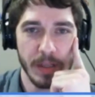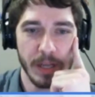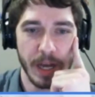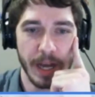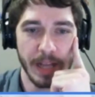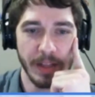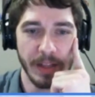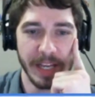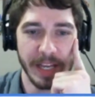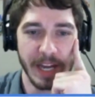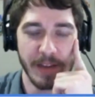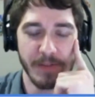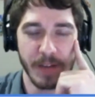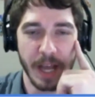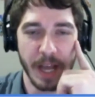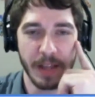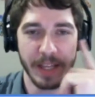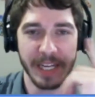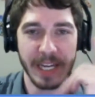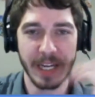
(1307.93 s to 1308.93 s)
I
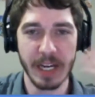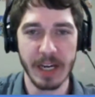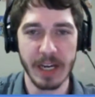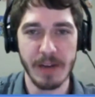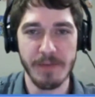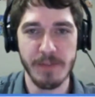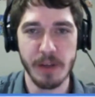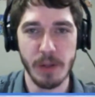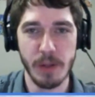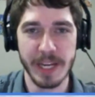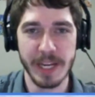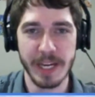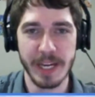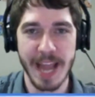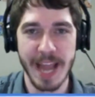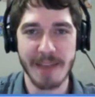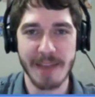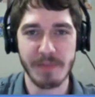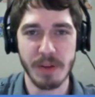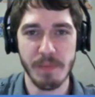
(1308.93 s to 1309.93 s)
kind of feel like
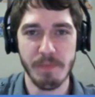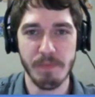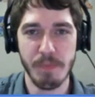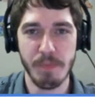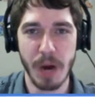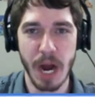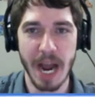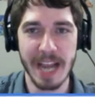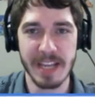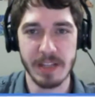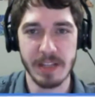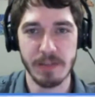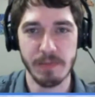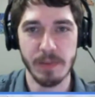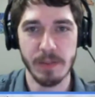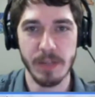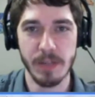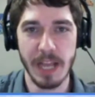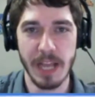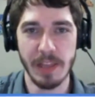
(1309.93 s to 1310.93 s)
I'd have to buy
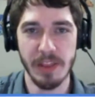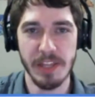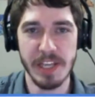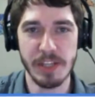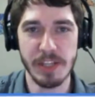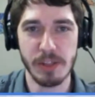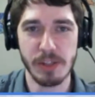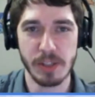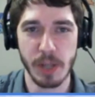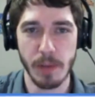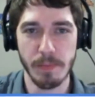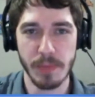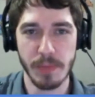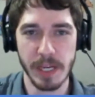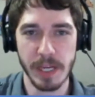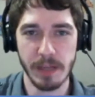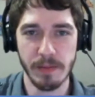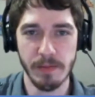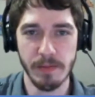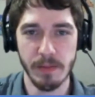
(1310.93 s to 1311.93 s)
at least
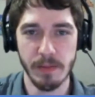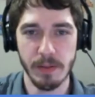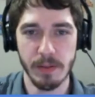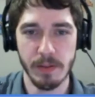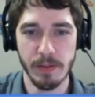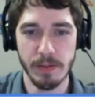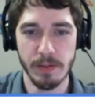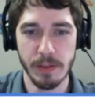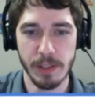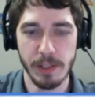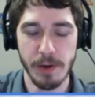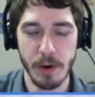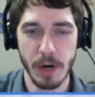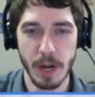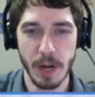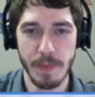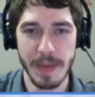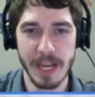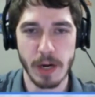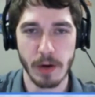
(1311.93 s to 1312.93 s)
something, you know what
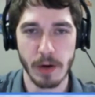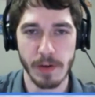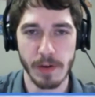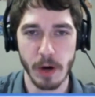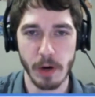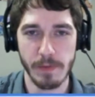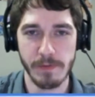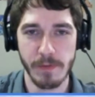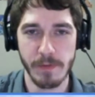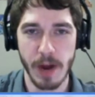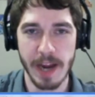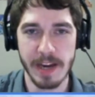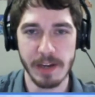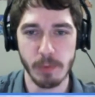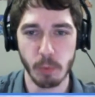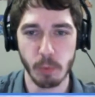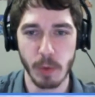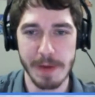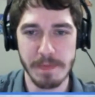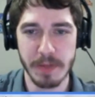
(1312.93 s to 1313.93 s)
I mean, or find
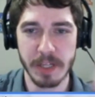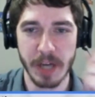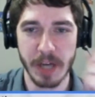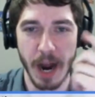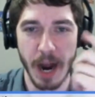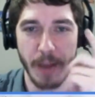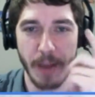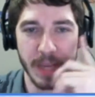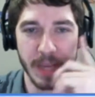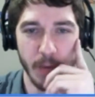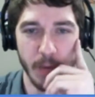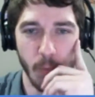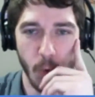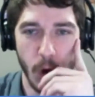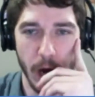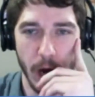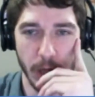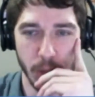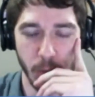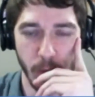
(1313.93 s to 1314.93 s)
a ripped copy and
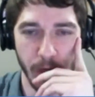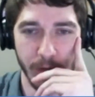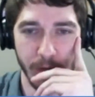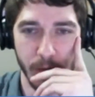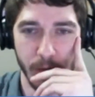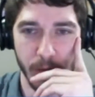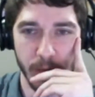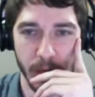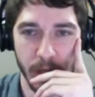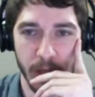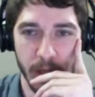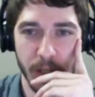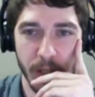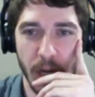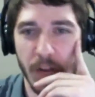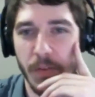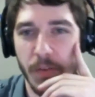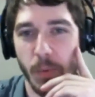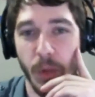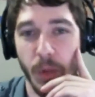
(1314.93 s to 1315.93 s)
watch one of them.
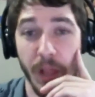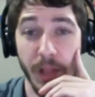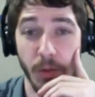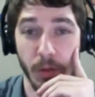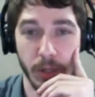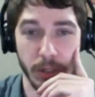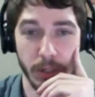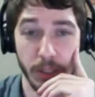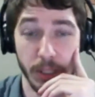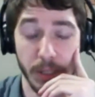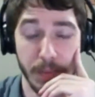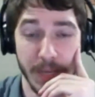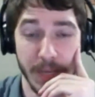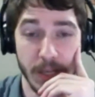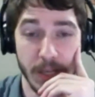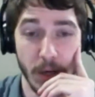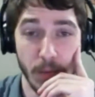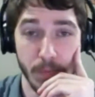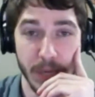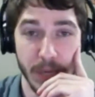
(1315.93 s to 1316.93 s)
None of them really look good to me,
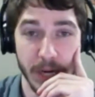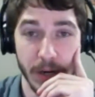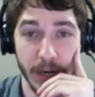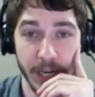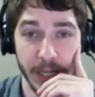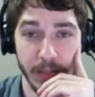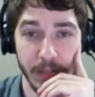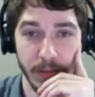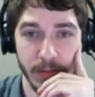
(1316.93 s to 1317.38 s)
though. Period.